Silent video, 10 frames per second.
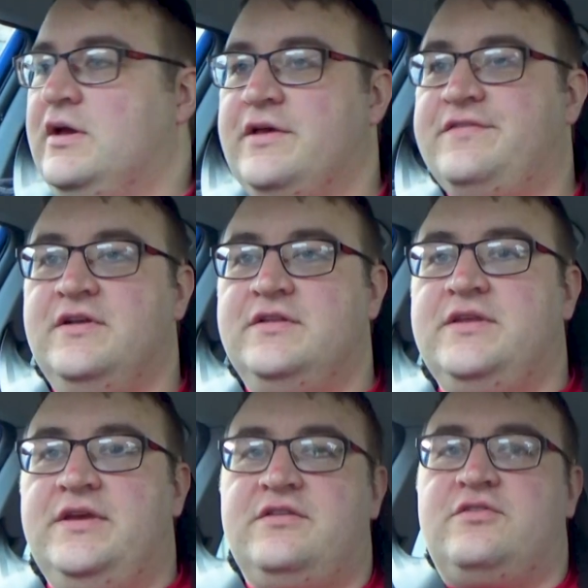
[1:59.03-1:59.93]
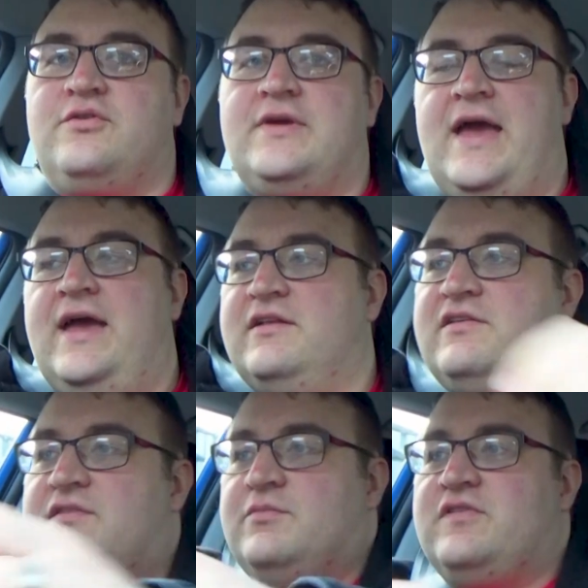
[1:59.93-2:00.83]
I still need to get
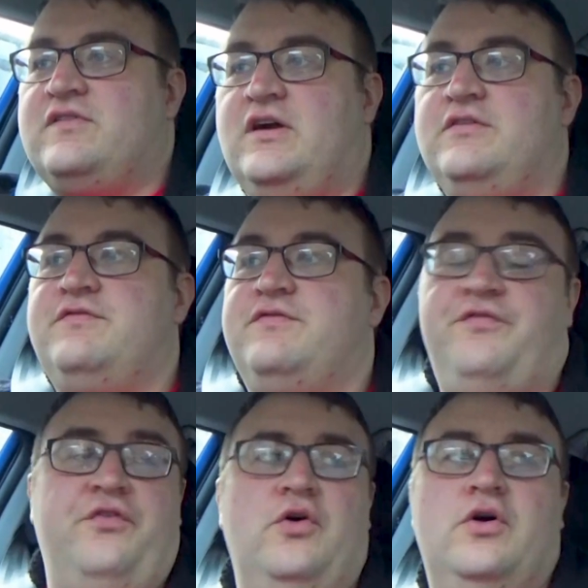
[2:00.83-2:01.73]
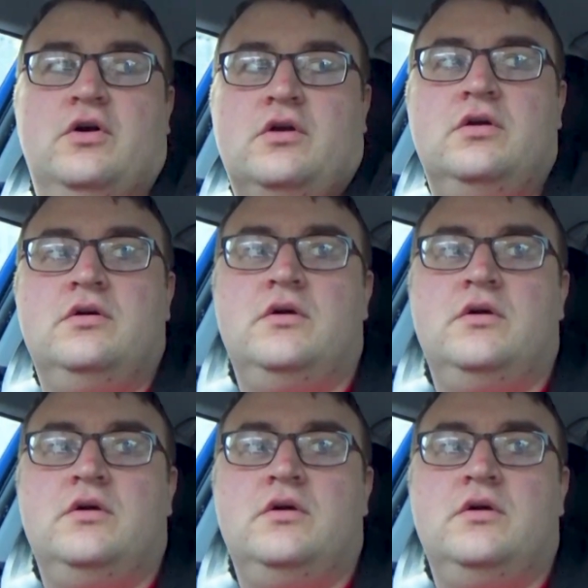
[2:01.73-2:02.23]
some stuff for